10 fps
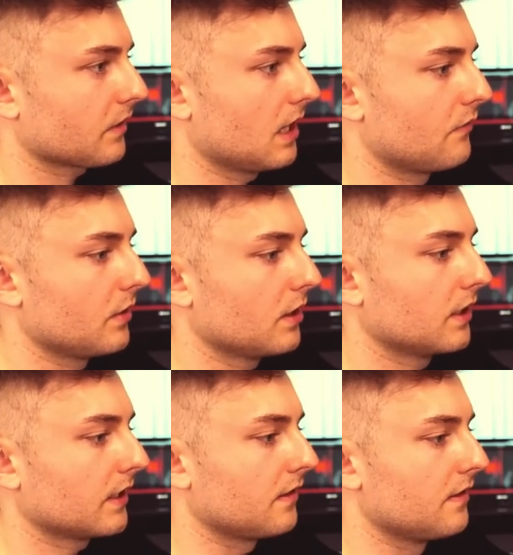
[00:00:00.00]
If we
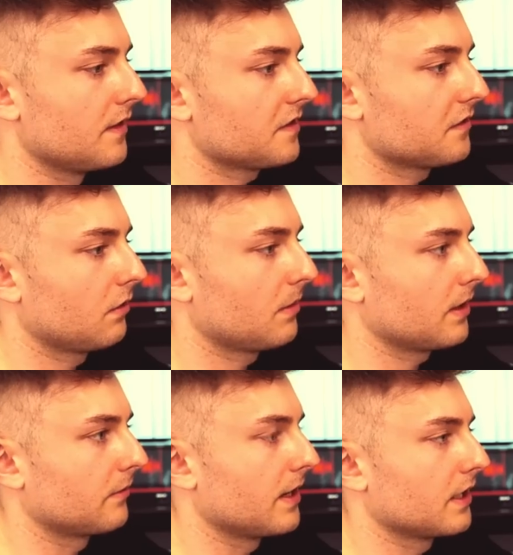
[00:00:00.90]
click this little
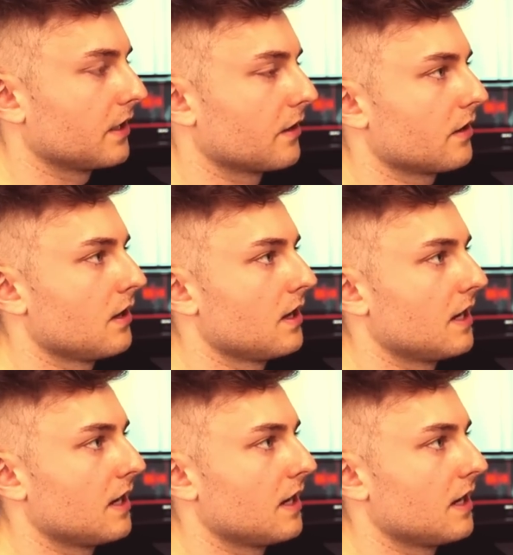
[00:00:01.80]
button right here,